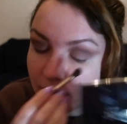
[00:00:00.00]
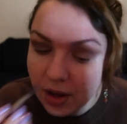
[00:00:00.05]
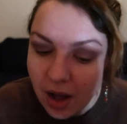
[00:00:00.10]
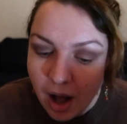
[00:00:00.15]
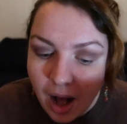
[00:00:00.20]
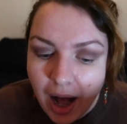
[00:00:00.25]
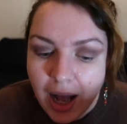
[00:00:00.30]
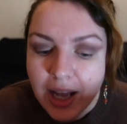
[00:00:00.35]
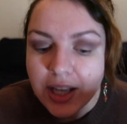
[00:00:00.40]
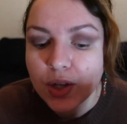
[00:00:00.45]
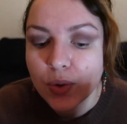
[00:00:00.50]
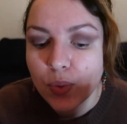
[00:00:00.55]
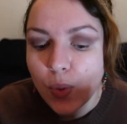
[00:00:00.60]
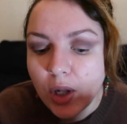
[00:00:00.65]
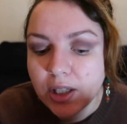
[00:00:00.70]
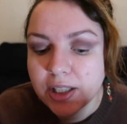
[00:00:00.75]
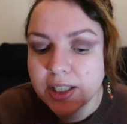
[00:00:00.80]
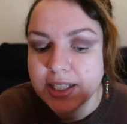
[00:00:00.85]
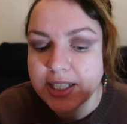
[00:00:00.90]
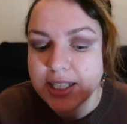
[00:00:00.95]
high
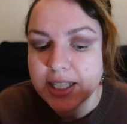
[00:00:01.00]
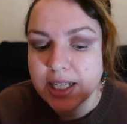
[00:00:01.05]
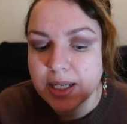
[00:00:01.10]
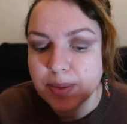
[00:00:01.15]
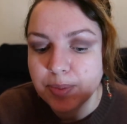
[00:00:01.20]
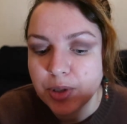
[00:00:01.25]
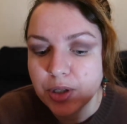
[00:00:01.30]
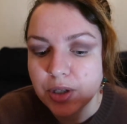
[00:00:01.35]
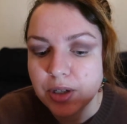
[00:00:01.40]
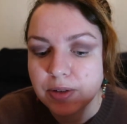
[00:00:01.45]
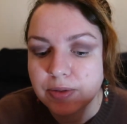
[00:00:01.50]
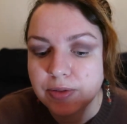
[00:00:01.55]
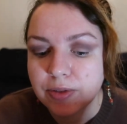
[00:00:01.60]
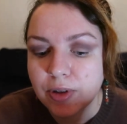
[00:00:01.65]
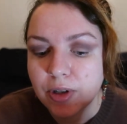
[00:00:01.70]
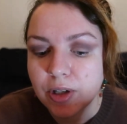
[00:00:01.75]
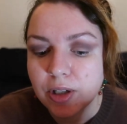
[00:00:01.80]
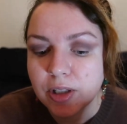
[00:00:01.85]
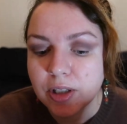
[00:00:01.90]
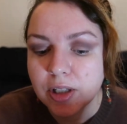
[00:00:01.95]
quality,
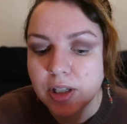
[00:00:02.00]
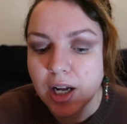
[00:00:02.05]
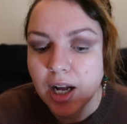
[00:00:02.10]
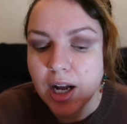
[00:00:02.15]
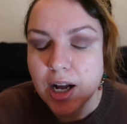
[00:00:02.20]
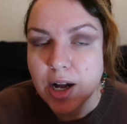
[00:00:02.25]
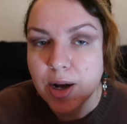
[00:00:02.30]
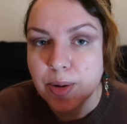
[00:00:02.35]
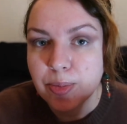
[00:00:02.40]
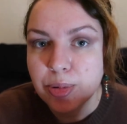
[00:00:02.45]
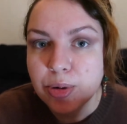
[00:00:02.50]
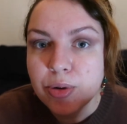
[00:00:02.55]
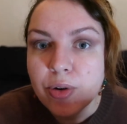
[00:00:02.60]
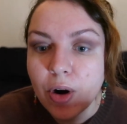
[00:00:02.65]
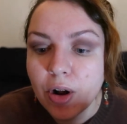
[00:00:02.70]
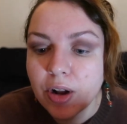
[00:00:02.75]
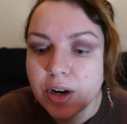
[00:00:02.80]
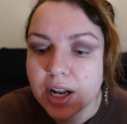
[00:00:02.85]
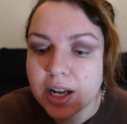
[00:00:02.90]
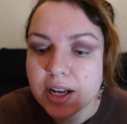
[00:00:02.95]
beautiful
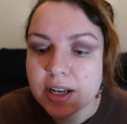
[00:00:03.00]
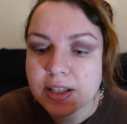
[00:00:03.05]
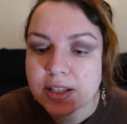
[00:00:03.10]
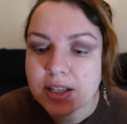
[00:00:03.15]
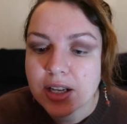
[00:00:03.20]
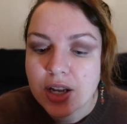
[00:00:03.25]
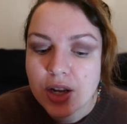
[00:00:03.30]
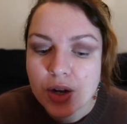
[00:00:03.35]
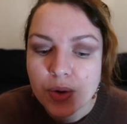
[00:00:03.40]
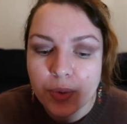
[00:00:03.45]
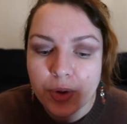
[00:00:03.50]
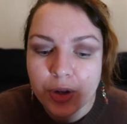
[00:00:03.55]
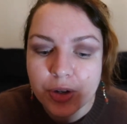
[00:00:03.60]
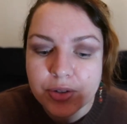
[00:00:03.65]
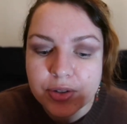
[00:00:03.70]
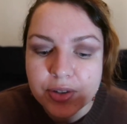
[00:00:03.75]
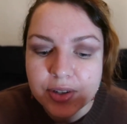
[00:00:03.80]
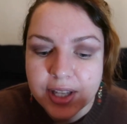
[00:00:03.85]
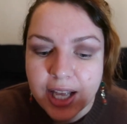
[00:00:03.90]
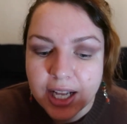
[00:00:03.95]
products, we
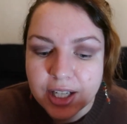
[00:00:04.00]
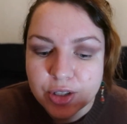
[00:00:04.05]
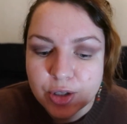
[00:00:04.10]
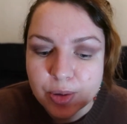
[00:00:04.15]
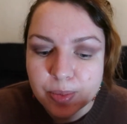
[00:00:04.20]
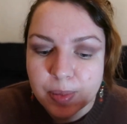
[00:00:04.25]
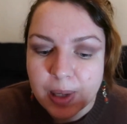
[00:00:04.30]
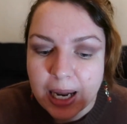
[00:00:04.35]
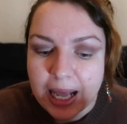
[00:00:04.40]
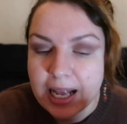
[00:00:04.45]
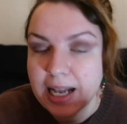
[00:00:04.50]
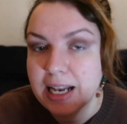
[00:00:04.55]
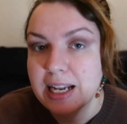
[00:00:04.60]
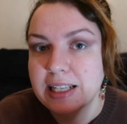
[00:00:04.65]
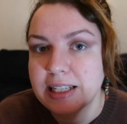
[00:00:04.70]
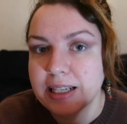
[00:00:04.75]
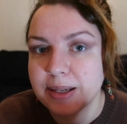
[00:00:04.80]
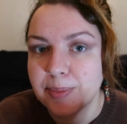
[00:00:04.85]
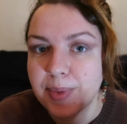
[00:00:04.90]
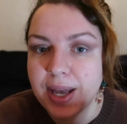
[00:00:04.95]
also get to play a
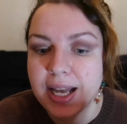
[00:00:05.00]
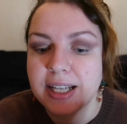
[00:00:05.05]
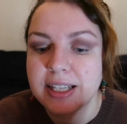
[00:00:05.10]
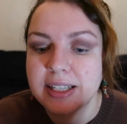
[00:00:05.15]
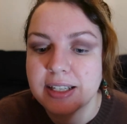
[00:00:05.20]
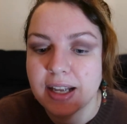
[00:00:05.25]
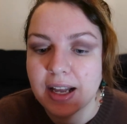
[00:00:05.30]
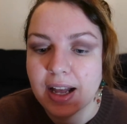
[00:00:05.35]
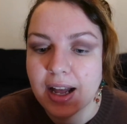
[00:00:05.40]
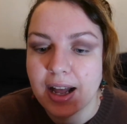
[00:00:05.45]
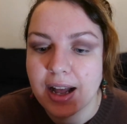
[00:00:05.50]
little bit,